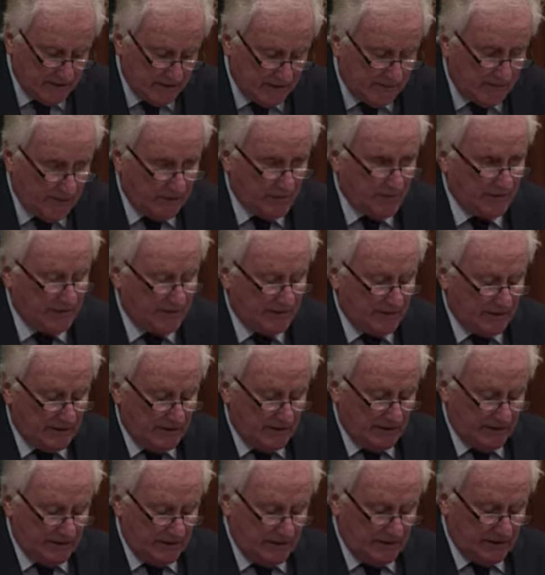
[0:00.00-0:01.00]

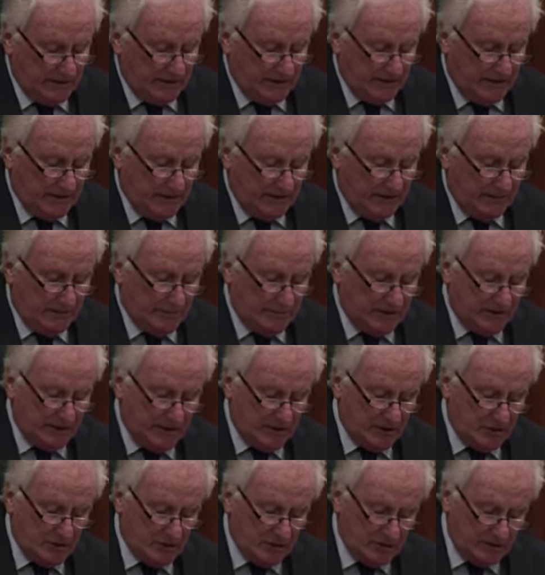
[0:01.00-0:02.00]
Fourthly, the
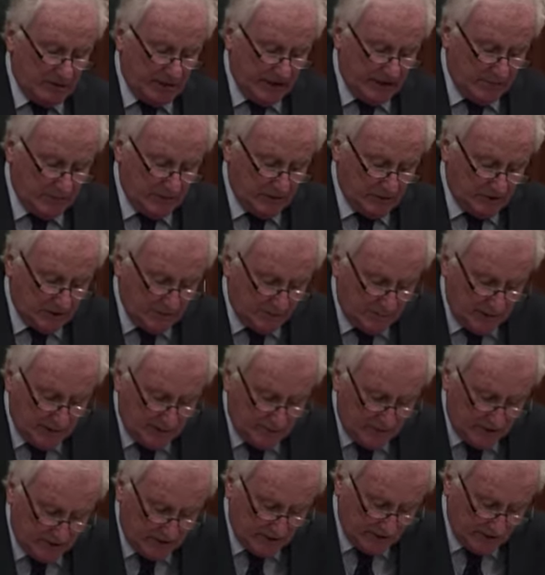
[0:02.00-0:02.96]
potential damage to public